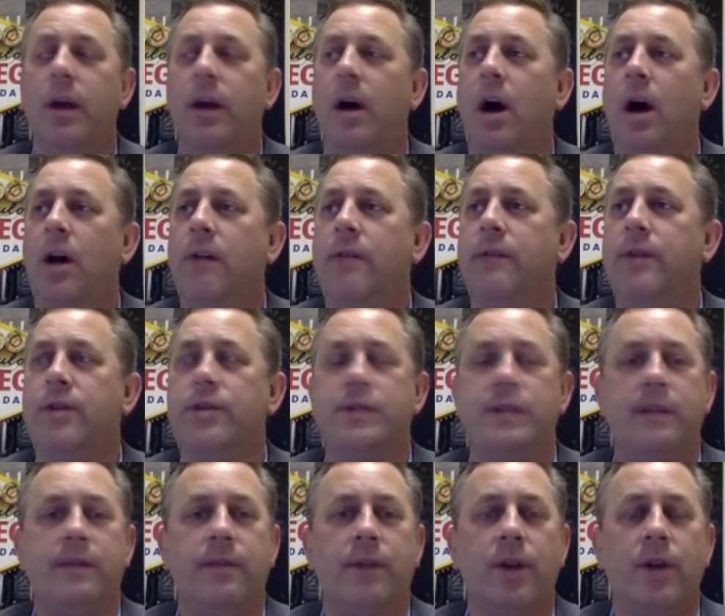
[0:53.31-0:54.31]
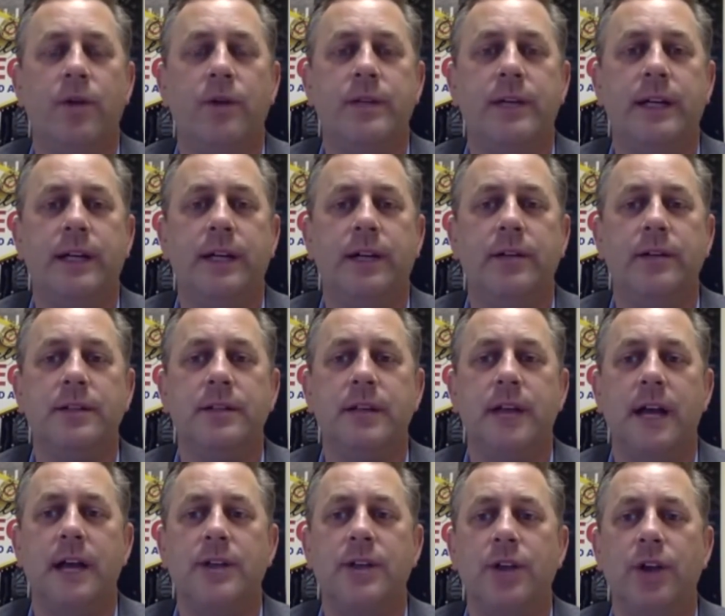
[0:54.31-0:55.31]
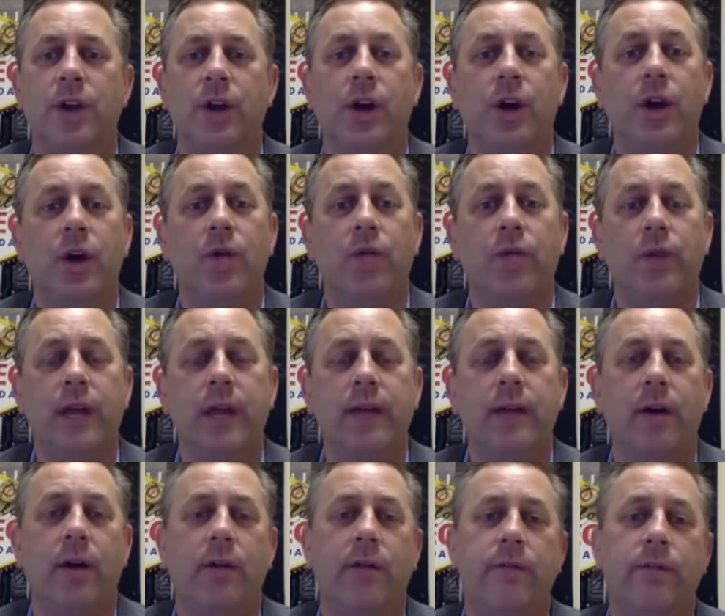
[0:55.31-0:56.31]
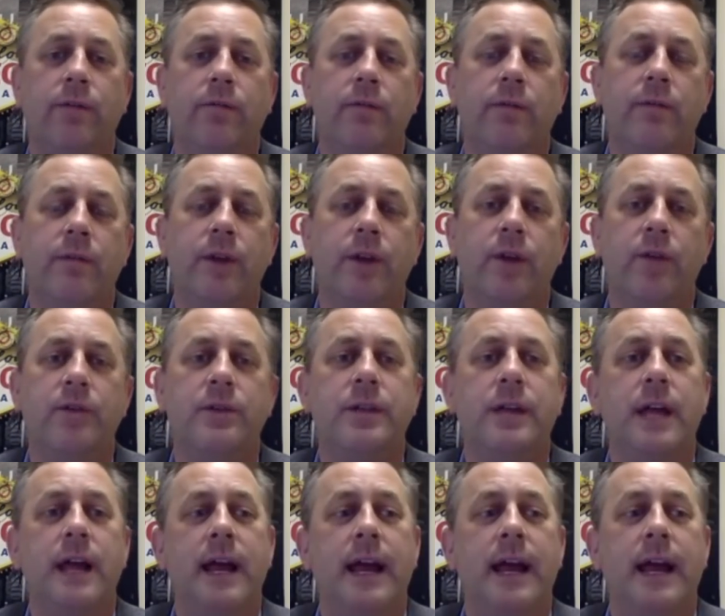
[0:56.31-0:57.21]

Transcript: all of those different hotels so you can go read our full reviews